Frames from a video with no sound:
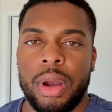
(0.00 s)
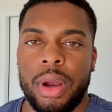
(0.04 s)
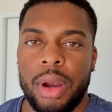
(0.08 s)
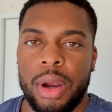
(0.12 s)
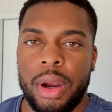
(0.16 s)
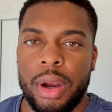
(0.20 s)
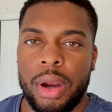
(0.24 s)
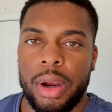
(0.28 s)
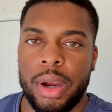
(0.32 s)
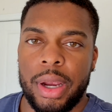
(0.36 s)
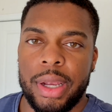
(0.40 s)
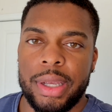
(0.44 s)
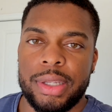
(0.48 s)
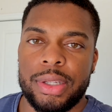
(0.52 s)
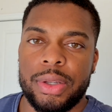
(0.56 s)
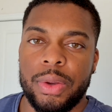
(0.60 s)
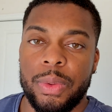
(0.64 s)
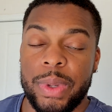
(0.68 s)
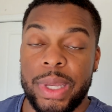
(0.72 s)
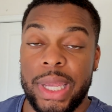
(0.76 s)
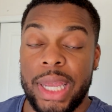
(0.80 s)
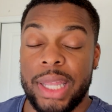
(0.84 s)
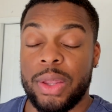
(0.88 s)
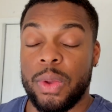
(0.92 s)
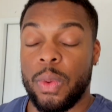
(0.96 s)
All right, so
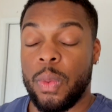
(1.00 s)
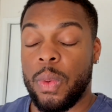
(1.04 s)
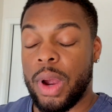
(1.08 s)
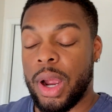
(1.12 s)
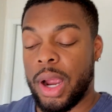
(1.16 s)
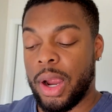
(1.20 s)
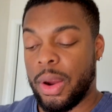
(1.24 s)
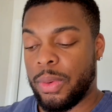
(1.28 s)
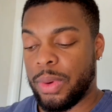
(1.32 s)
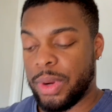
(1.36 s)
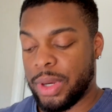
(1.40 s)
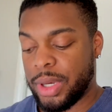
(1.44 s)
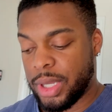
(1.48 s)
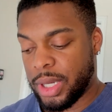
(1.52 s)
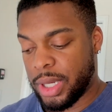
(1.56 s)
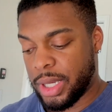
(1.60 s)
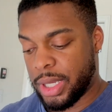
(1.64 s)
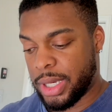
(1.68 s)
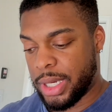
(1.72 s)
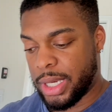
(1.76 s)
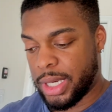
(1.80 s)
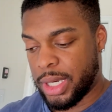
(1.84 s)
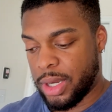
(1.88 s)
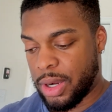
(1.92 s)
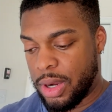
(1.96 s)
we got the wiring
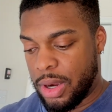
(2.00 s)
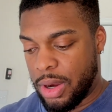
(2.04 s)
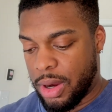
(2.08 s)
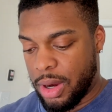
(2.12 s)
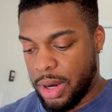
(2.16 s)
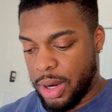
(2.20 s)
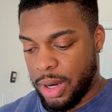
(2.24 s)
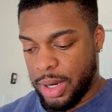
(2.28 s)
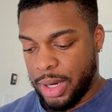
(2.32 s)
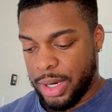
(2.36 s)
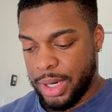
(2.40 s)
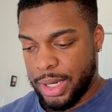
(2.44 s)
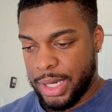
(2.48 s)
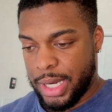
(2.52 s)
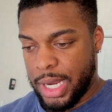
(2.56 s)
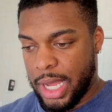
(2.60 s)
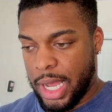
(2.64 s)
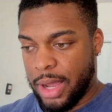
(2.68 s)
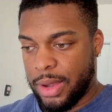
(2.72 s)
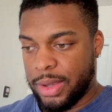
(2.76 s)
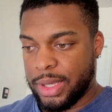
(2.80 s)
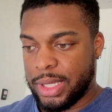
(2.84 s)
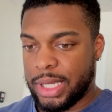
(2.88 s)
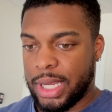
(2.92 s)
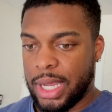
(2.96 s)
done in the car.
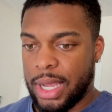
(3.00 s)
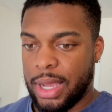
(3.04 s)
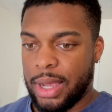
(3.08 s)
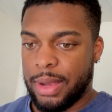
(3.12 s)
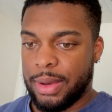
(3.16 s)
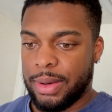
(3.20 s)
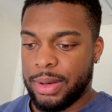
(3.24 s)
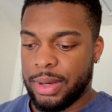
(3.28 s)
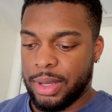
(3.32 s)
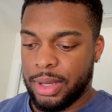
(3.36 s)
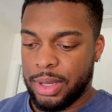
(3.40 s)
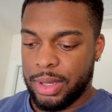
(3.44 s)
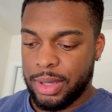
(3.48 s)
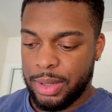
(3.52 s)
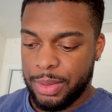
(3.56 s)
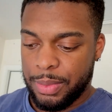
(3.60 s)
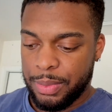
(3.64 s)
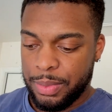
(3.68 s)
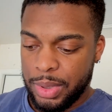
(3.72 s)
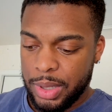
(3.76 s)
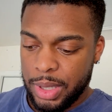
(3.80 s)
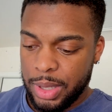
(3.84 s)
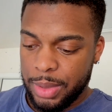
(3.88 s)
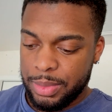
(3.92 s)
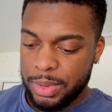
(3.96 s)
Now it's time to
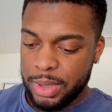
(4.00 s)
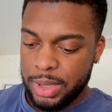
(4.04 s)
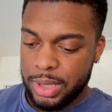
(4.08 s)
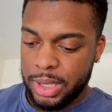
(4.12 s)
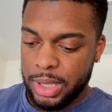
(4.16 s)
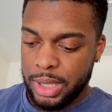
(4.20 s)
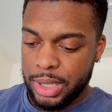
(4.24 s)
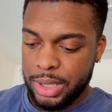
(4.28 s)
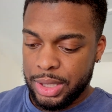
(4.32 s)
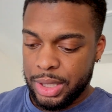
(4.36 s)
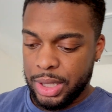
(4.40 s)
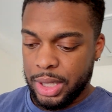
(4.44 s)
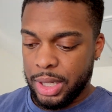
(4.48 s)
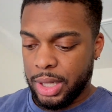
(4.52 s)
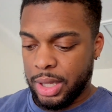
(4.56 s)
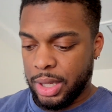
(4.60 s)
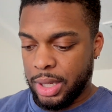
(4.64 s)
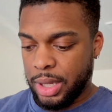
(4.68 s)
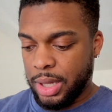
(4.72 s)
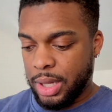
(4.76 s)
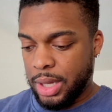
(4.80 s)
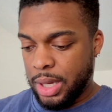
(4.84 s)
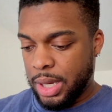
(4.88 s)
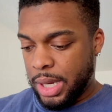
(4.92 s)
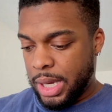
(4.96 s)
put up the sunshade.